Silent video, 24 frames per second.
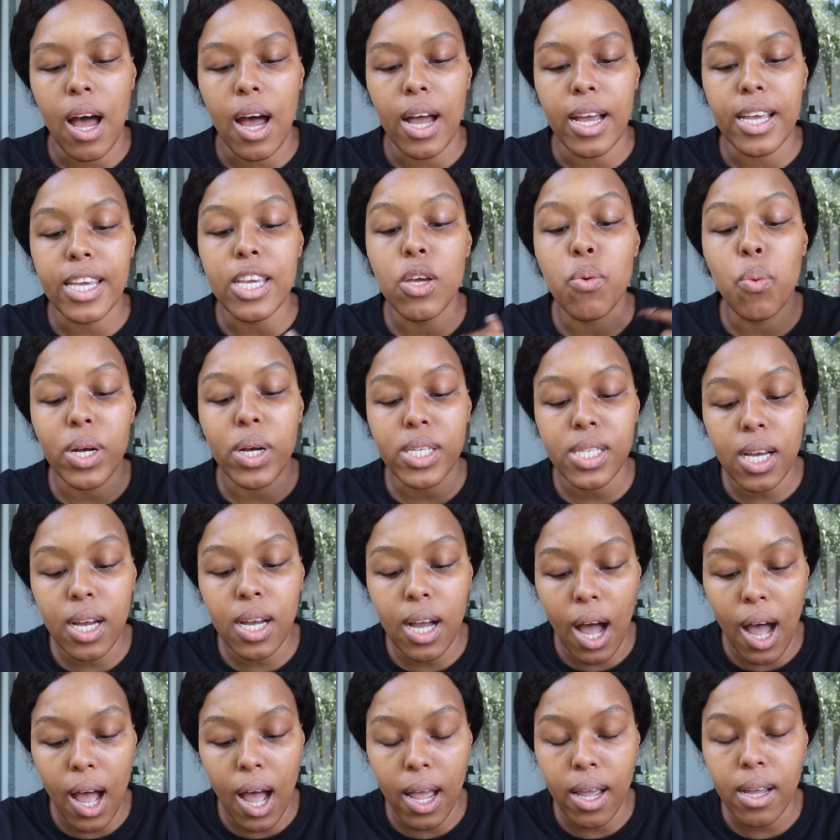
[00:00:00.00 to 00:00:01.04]
He was a
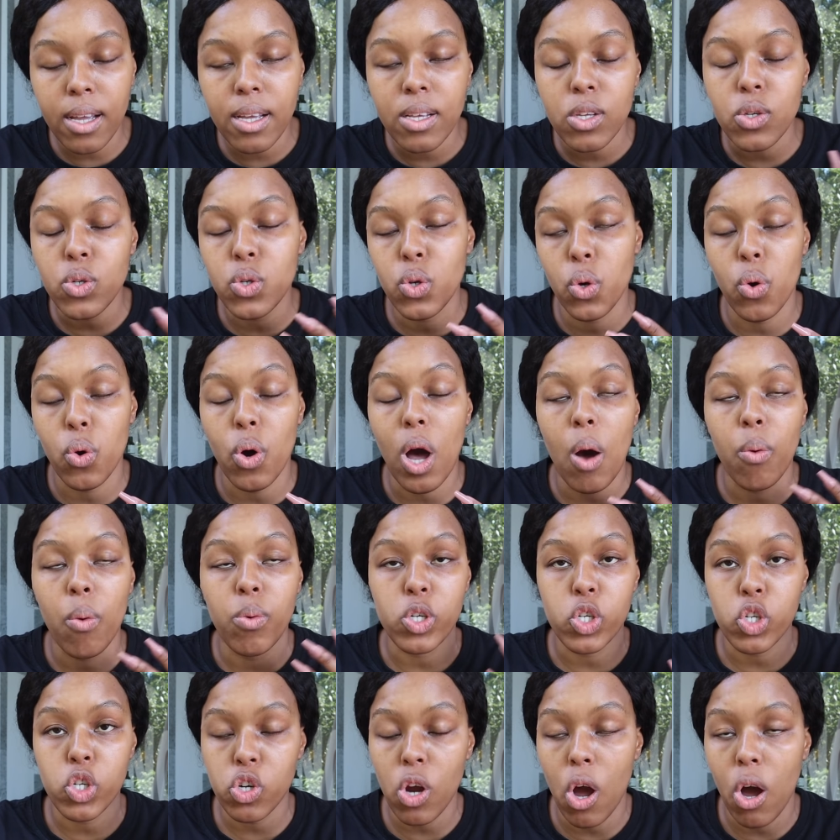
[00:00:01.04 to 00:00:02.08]
guy, so I was
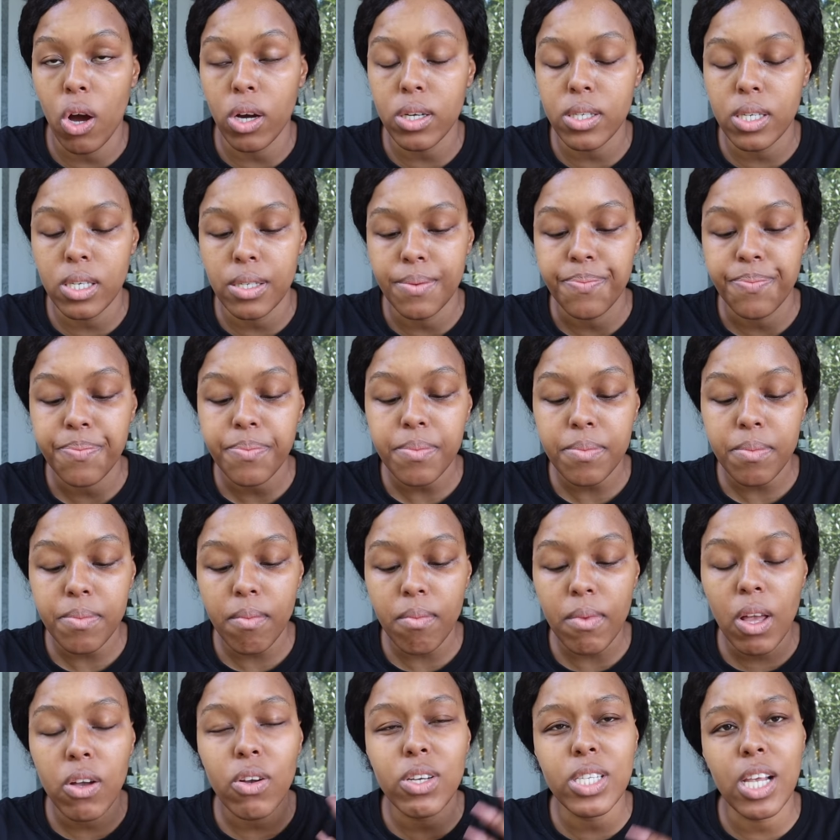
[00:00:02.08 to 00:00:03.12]
shocked
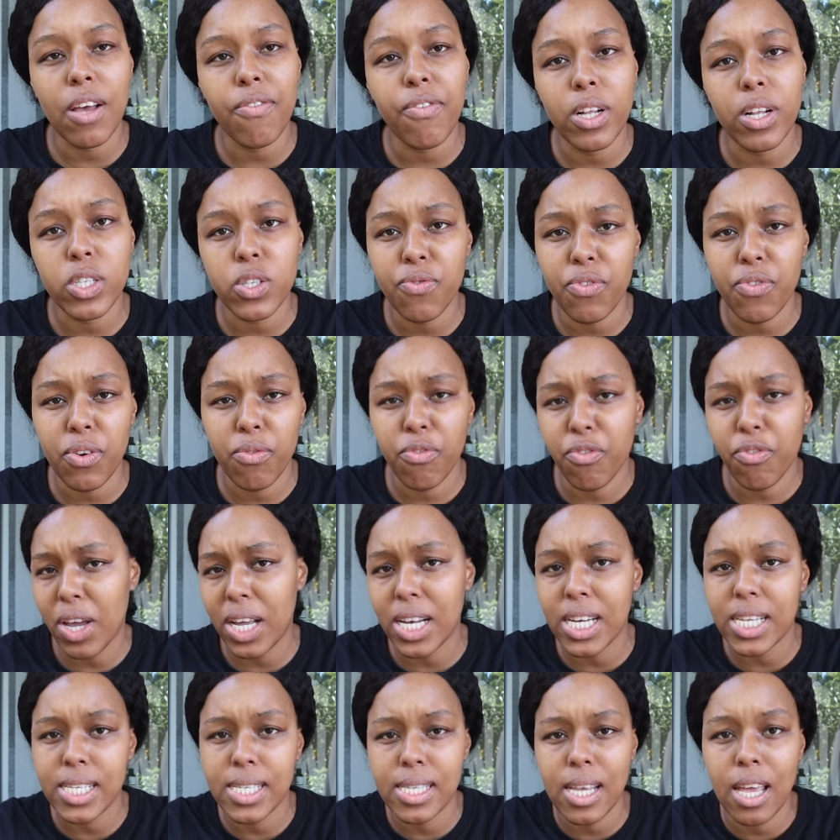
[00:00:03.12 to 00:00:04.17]
because I felt
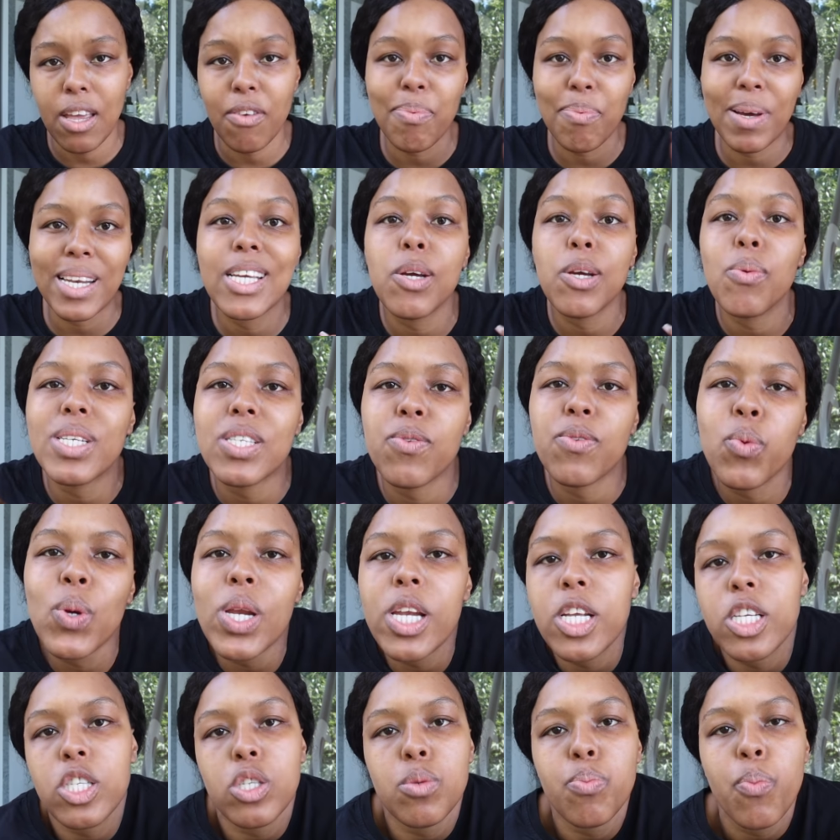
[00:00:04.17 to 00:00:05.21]
fairly safe, but he was
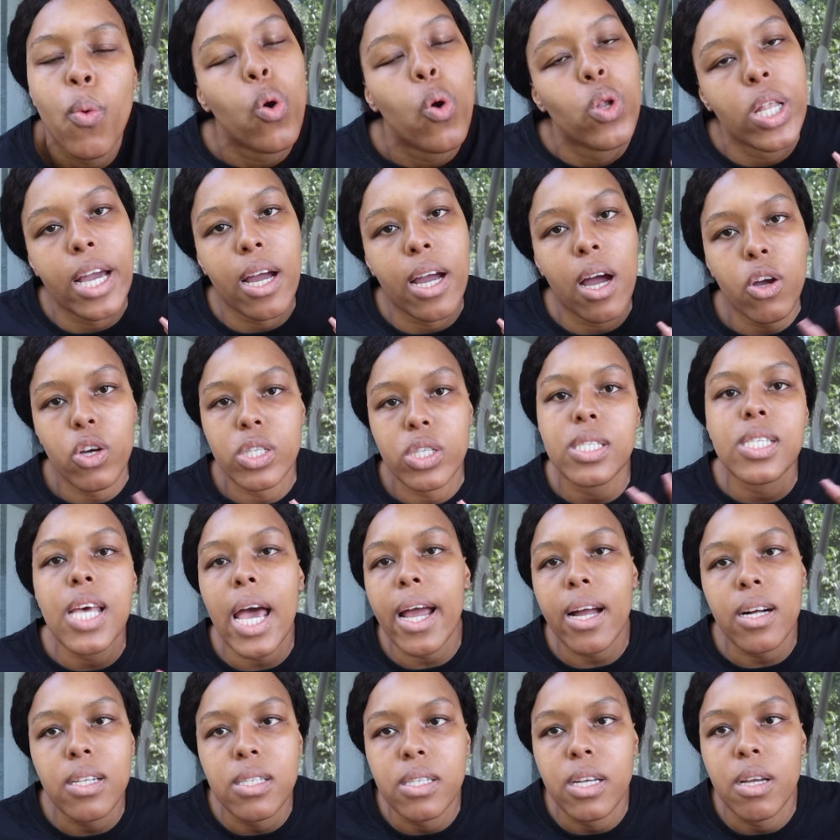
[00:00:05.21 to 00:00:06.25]
really small, like I could
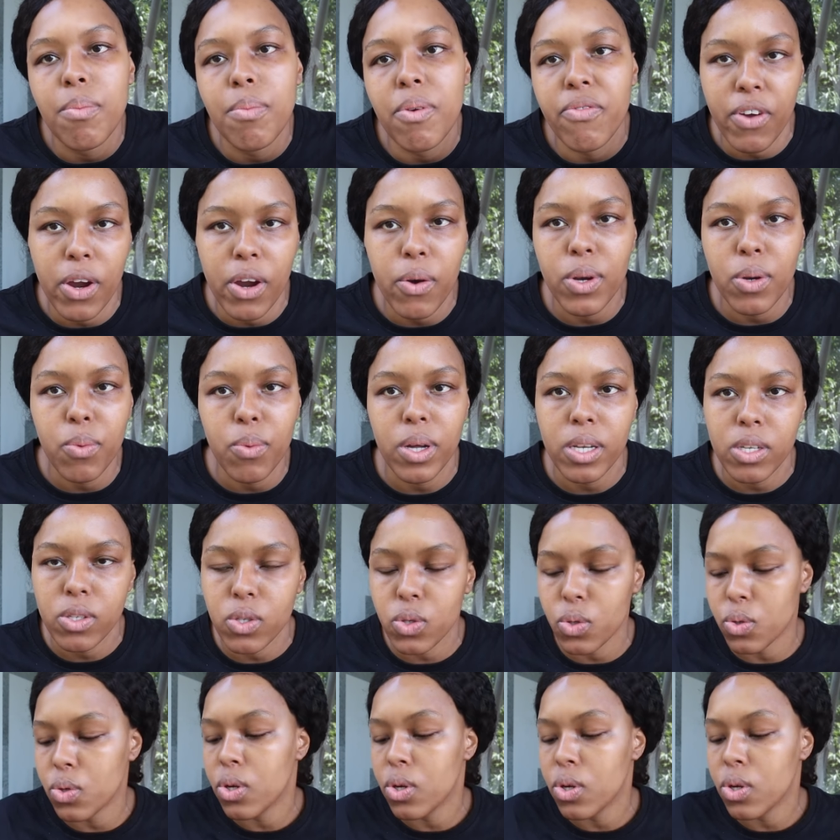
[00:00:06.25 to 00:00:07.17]
tackle him if I really wanted to.